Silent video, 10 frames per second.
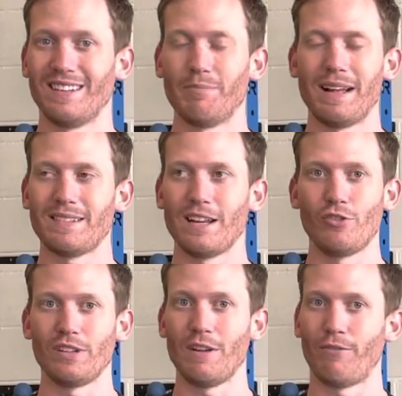I'm not saying
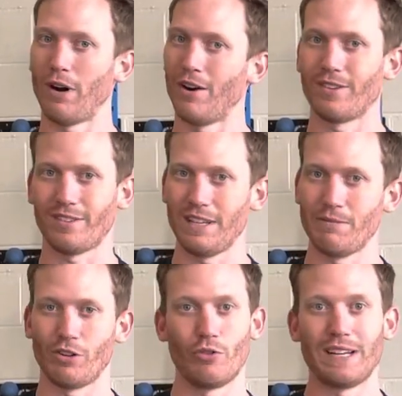you can get 4 hours of sleep
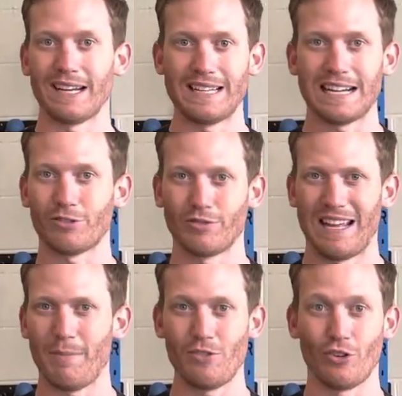and then go take a tactical
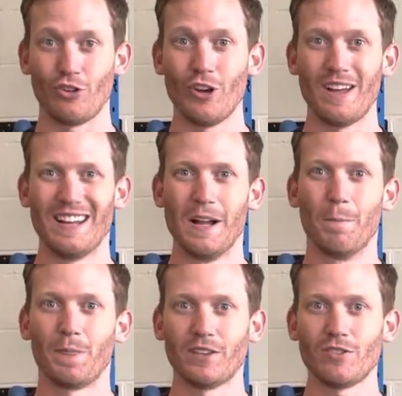nap and you're good.
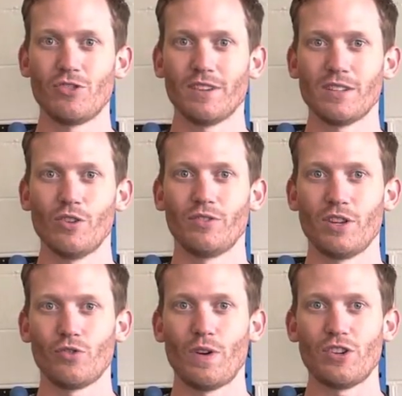This is just in those
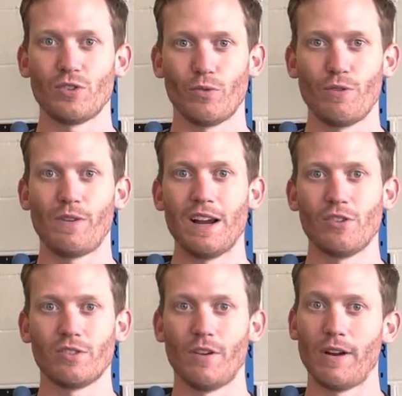situations where you find
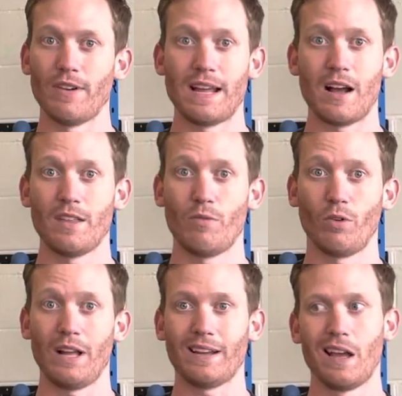yourself every now and then
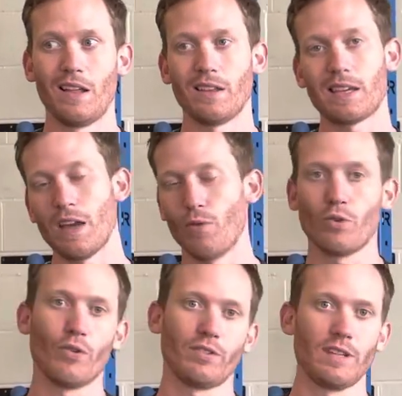where like the kid won't
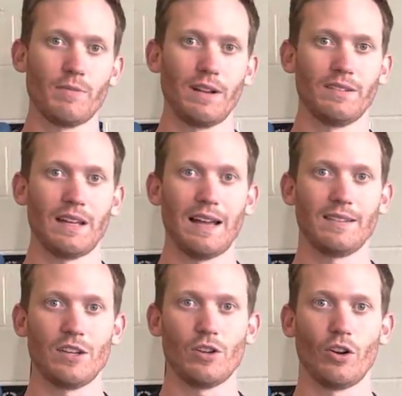go to sleep
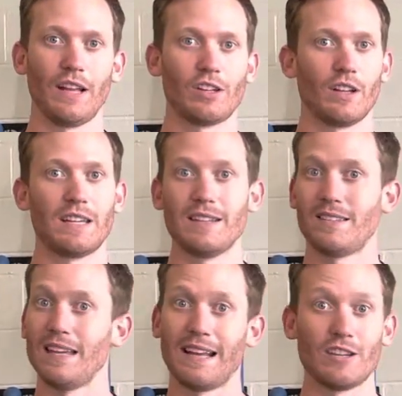or like your kid's
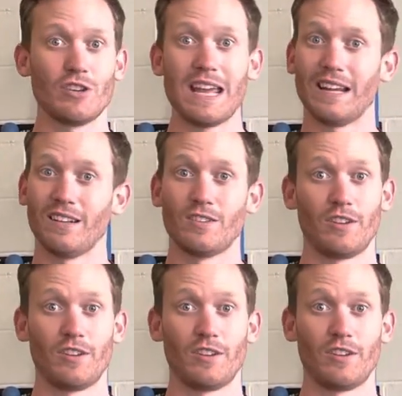sick and you can't get as